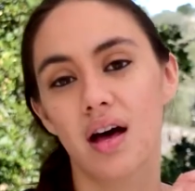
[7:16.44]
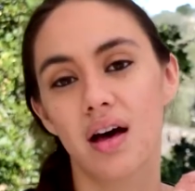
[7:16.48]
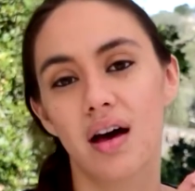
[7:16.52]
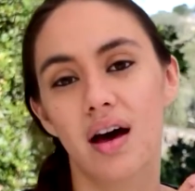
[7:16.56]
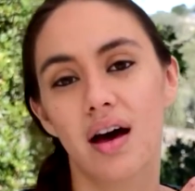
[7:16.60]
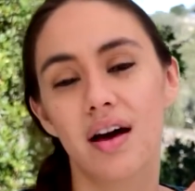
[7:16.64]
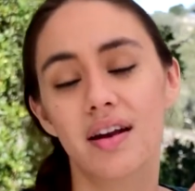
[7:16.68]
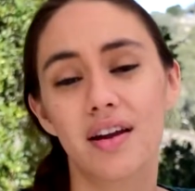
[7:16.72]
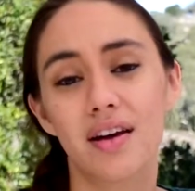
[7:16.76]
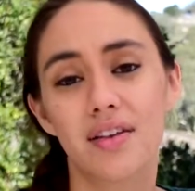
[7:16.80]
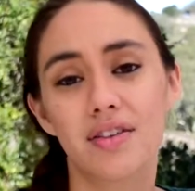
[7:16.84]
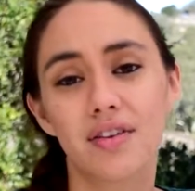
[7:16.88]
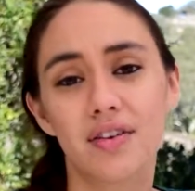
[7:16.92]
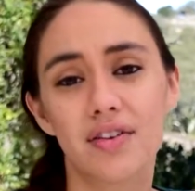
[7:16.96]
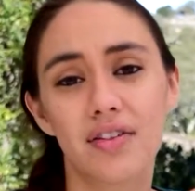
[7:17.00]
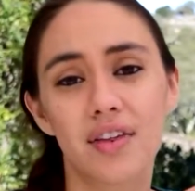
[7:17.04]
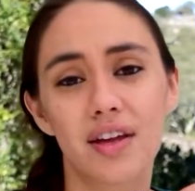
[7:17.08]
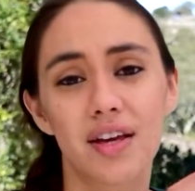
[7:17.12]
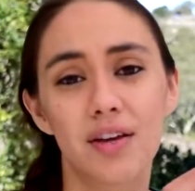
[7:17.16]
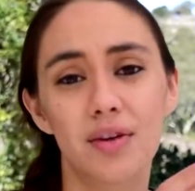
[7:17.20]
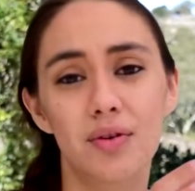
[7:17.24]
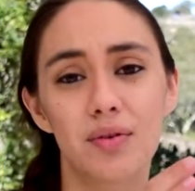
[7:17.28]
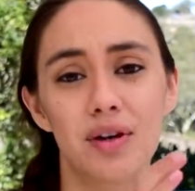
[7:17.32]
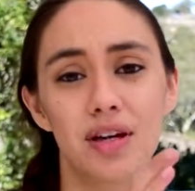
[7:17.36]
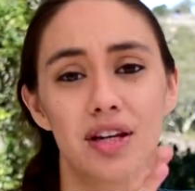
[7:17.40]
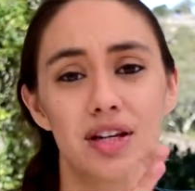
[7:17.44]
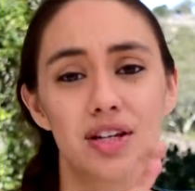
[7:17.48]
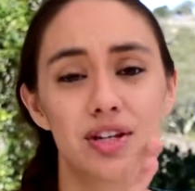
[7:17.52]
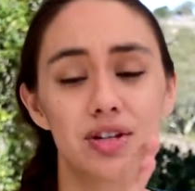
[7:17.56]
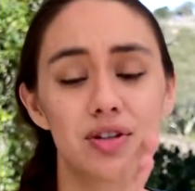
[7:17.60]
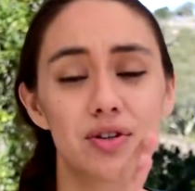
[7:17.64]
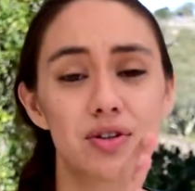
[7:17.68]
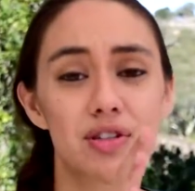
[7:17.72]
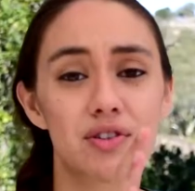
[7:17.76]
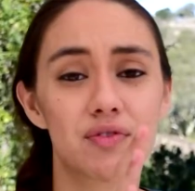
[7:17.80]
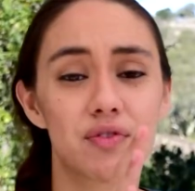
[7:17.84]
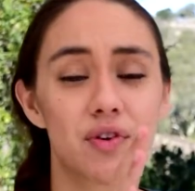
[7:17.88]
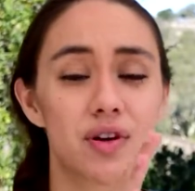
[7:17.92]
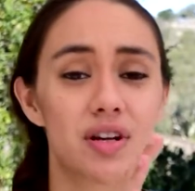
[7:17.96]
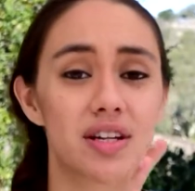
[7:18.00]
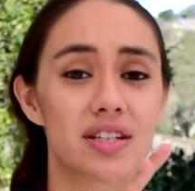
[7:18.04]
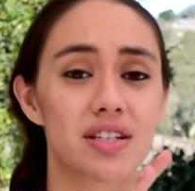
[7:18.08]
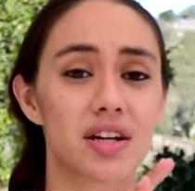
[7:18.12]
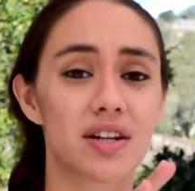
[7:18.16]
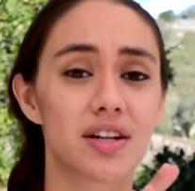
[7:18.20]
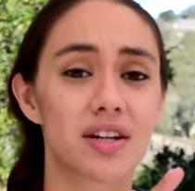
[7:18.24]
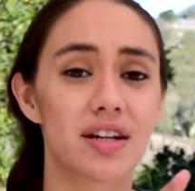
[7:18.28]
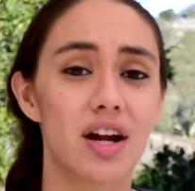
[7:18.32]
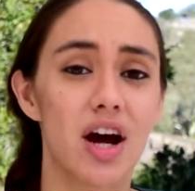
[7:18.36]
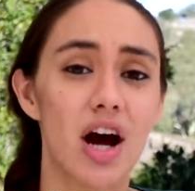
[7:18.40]
Another thing you can do is focus
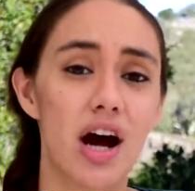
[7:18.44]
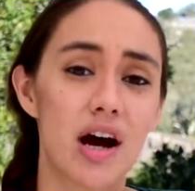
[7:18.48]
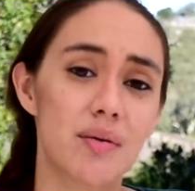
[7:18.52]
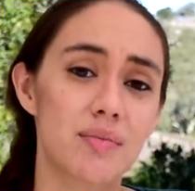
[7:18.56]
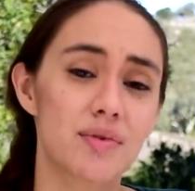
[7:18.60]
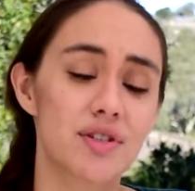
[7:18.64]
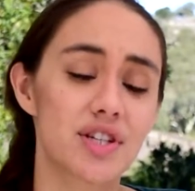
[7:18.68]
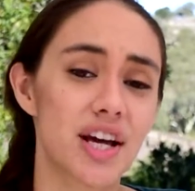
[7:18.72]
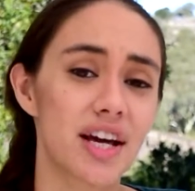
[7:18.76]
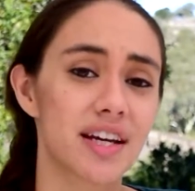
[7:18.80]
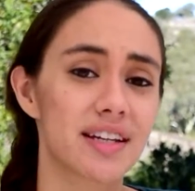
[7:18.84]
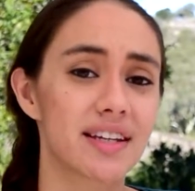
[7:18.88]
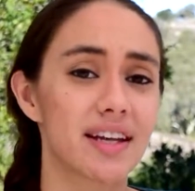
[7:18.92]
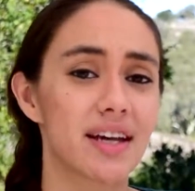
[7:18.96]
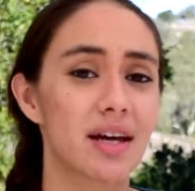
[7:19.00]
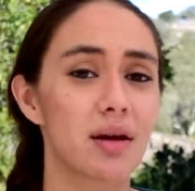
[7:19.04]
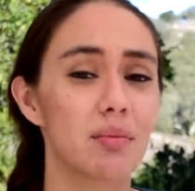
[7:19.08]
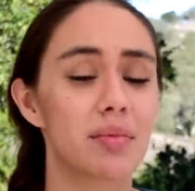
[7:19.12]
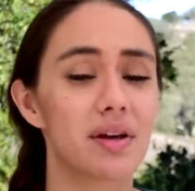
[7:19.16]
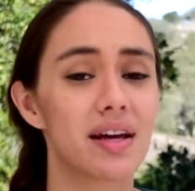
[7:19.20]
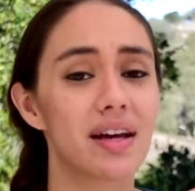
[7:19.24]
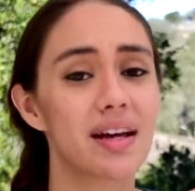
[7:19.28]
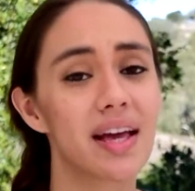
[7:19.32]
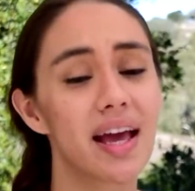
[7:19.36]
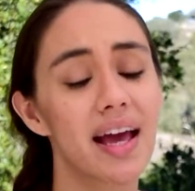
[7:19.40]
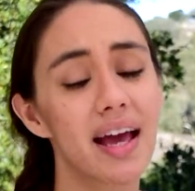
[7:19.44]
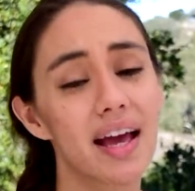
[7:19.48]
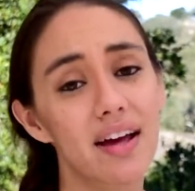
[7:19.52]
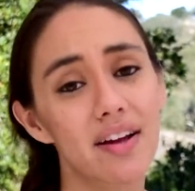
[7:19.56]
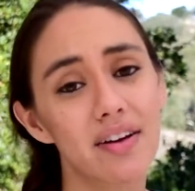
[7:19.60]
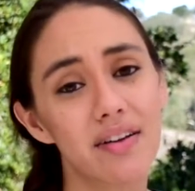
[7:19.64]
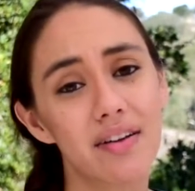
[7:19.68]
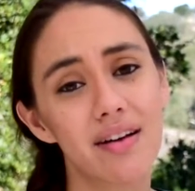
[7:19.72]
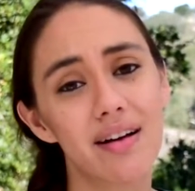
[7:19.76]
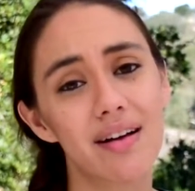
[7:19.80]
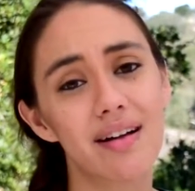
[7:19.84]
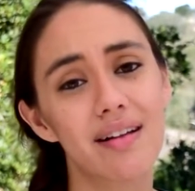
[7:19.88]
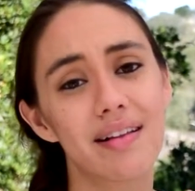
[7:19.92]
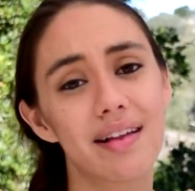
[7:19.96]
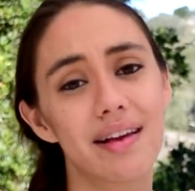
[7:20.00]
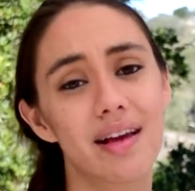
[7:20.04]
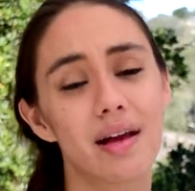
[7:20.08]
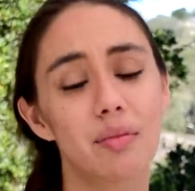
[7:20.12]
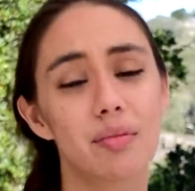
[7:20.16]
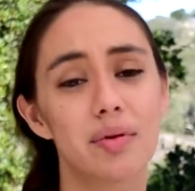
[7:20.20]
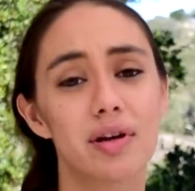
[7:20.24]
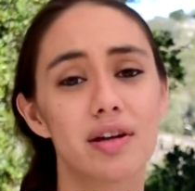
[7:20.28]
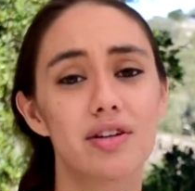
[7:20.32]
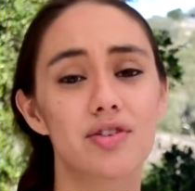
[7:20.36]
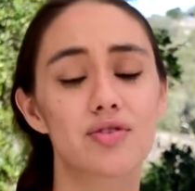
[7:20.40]
on an object. It can be a candle, it
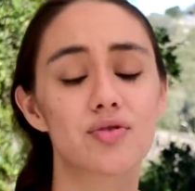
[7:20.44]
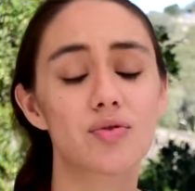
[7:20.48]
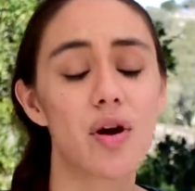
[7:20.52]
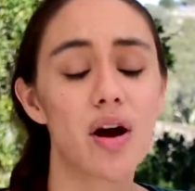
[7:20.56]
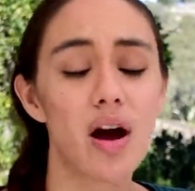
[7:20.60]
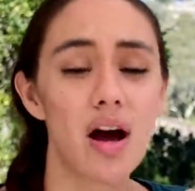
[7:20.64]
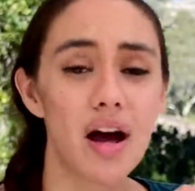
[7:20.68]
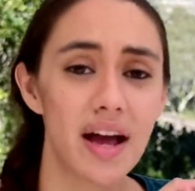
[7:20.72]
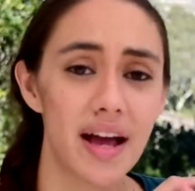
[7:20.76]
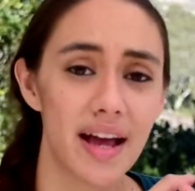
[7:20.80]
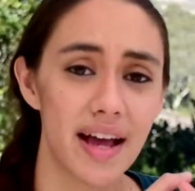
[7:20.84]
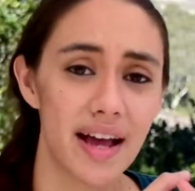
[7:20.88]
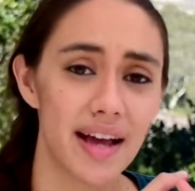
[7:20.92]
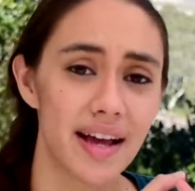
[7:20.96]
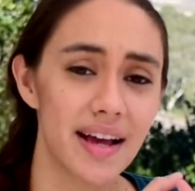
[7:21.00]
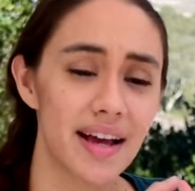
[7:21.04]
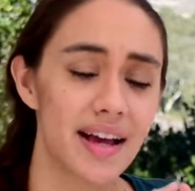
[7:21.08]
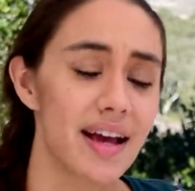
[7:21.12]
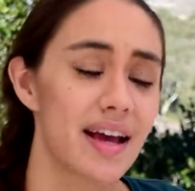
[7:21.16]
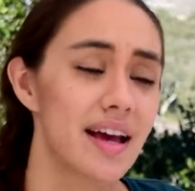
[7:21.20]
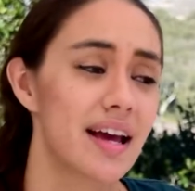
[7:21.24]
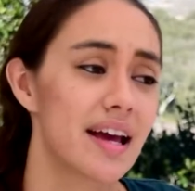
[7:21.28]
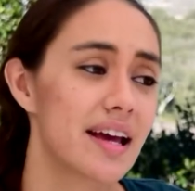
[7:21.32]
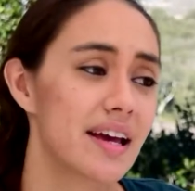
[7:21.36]
can be a drawing.